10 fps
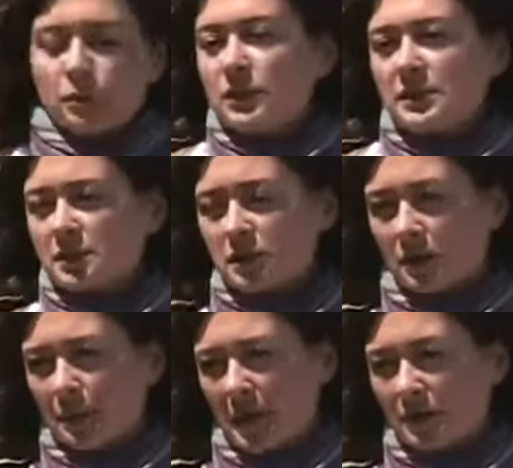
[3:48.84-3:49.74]
I mean, what is this
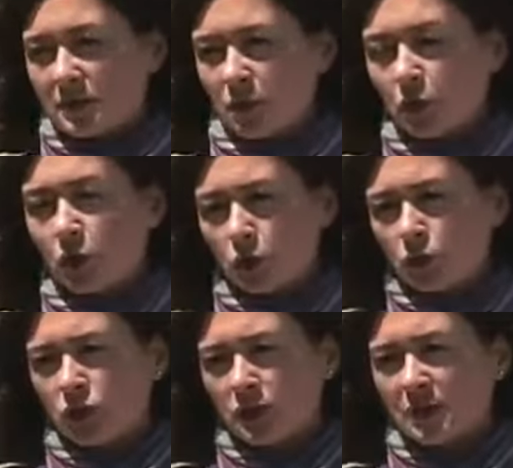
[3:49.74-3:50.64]
all about? Is there a
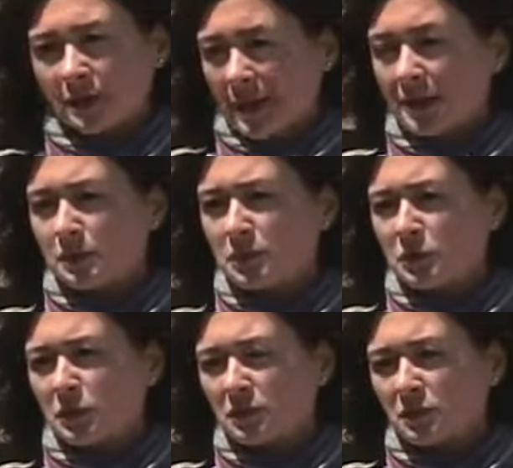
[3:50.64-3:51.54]
huge disconnect
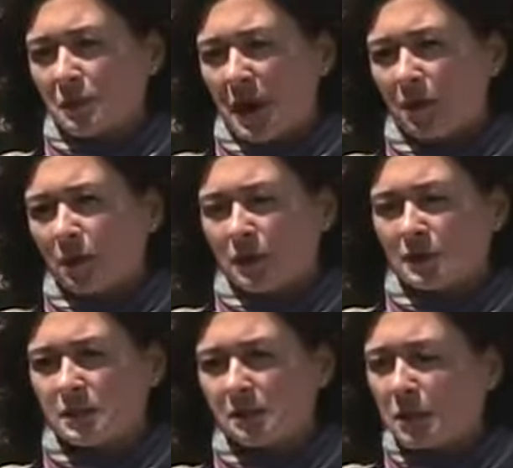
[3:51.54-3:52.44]
between those in power
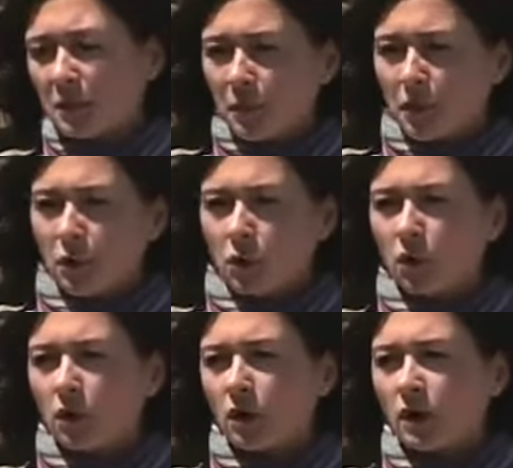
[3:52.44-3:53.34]
and the people,
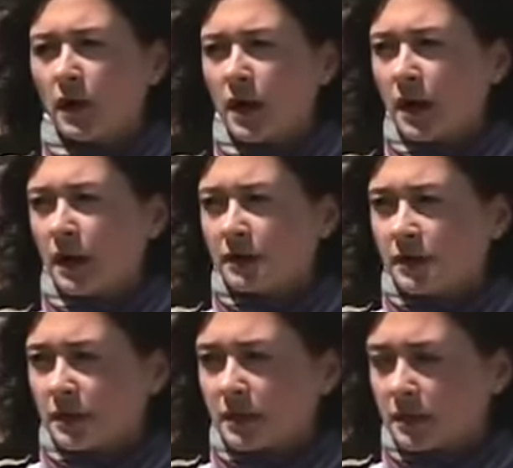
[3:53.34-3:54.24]
or
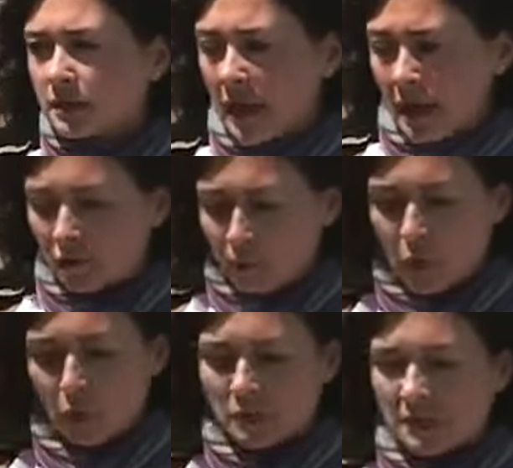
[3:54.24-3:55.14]
is this kind of
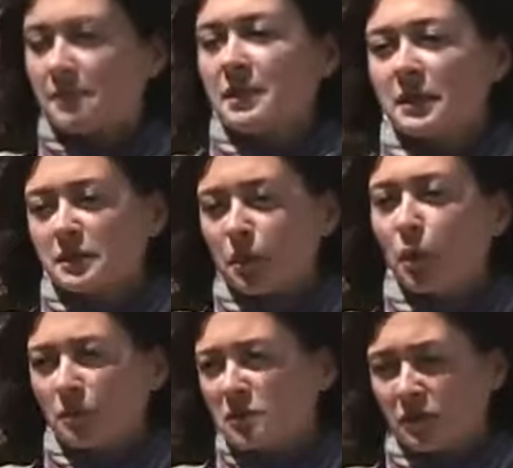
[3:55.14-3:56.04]
something that's
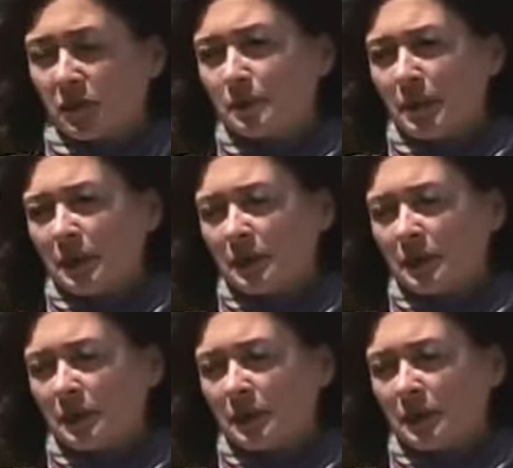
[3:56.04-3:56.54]
purposefully